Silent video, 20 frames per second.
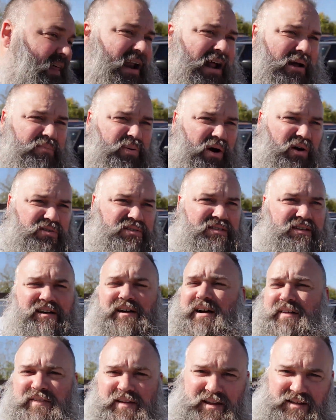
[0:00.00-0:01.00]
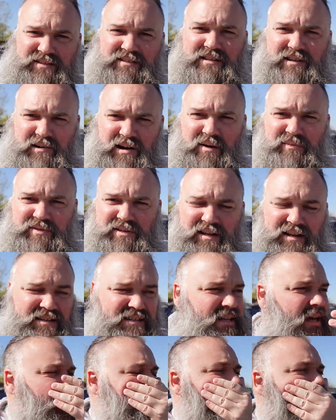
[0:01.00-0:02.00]
then I posted it on the Instagrams, like I
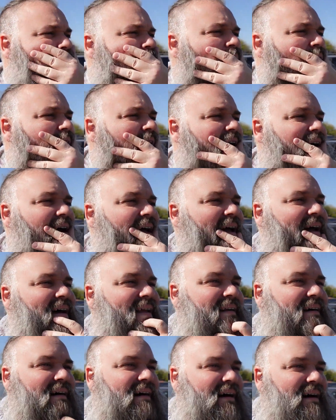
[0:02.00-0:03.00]
said. And